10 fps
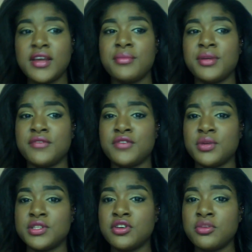But if you
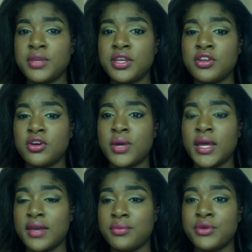had told me,
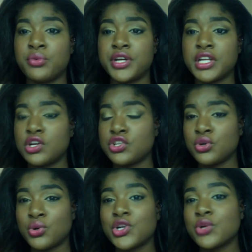hey, we're working on your
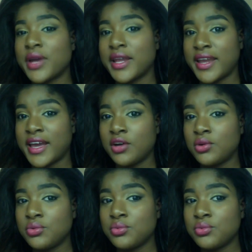order right now